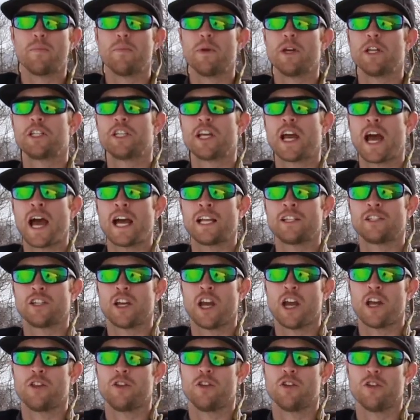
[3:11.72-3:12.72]
a midge hatch
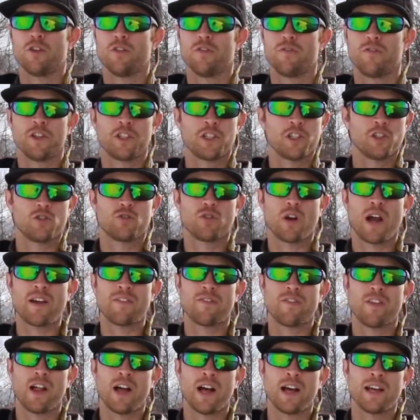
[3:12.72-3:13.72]
and you're fishing dry
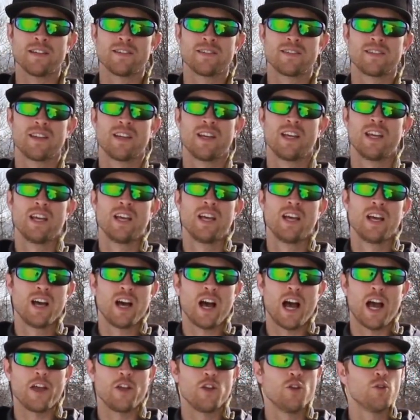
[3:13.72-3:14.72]
flies,
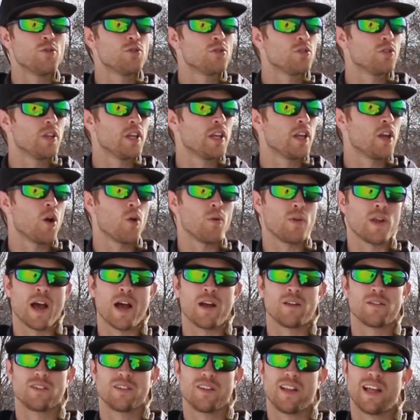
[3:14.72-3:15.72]
I usually go
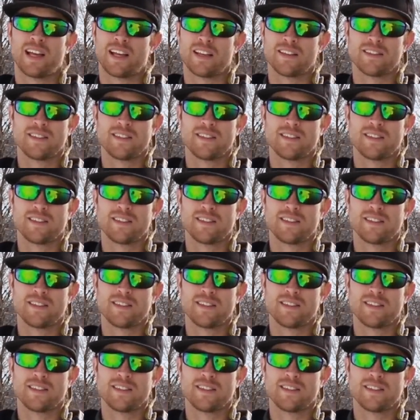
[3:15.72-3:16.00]
down to like a